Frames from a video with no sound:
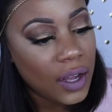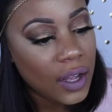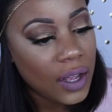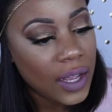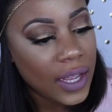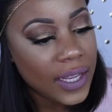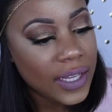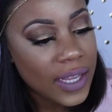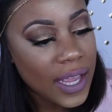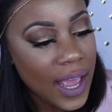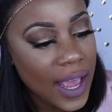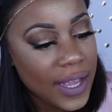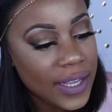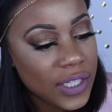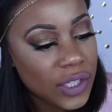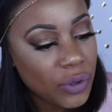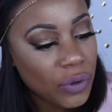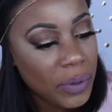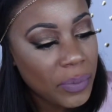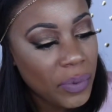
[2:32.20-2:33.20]
It has
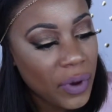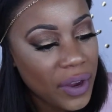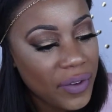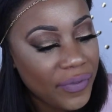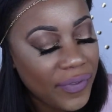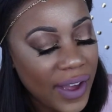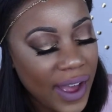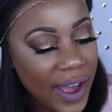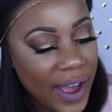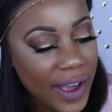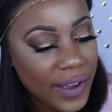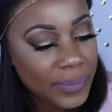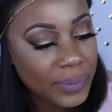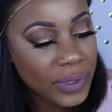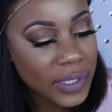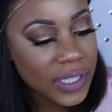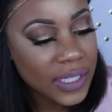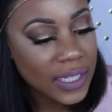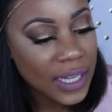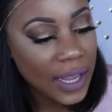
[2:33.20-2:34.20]
3.5%
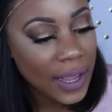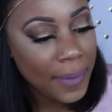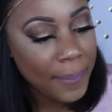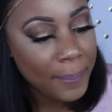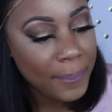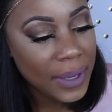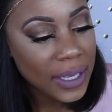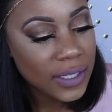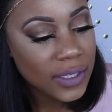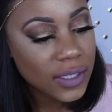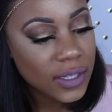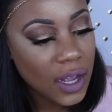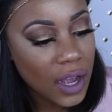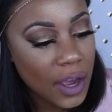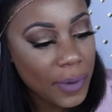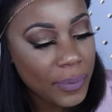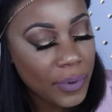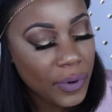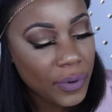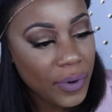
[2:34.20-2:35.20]

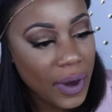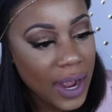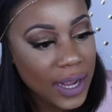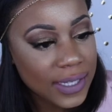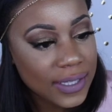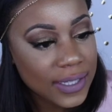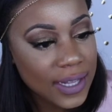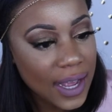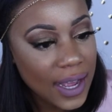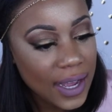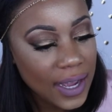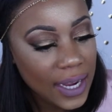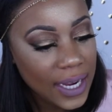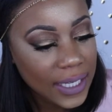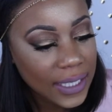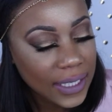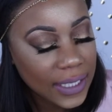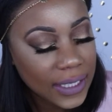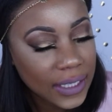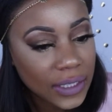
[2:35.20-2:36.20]
benzoyl
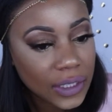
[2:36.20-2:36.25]
peroxide.